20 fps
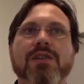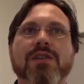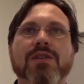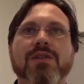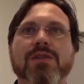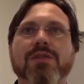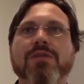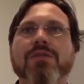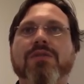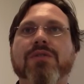
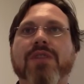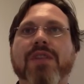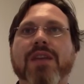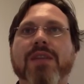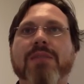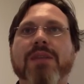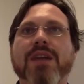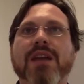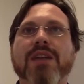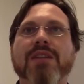who, though
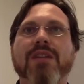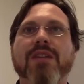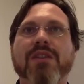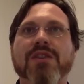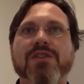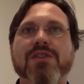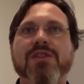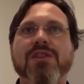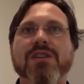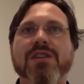they may have other
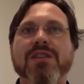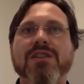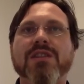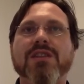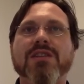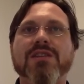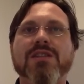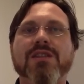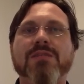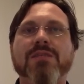duties,
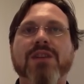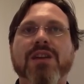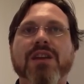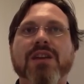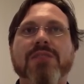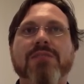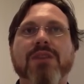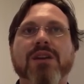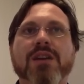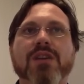is
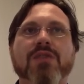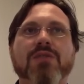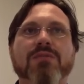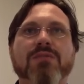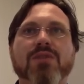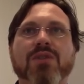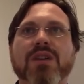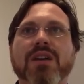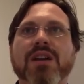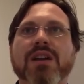nominated by your
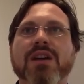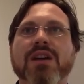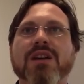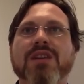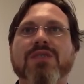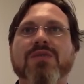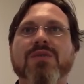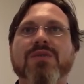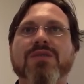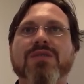employer
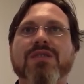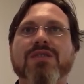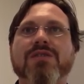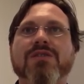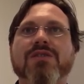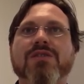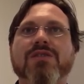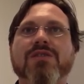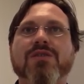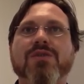to assist
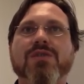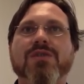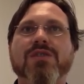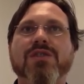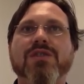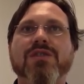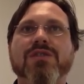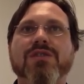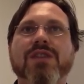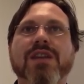you to
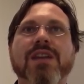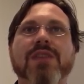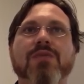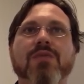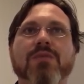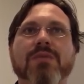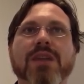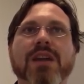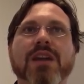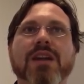return and
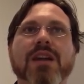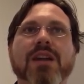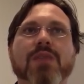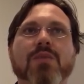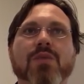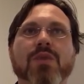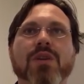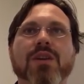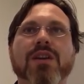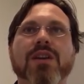remain at
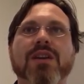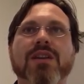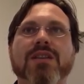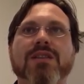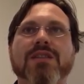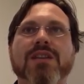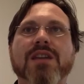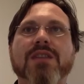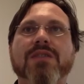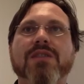work in a
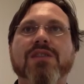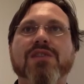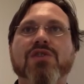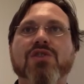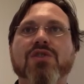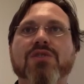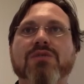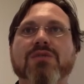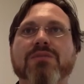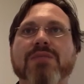safe and
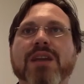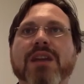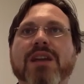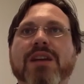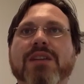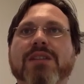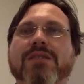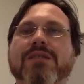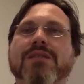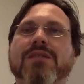durable manner.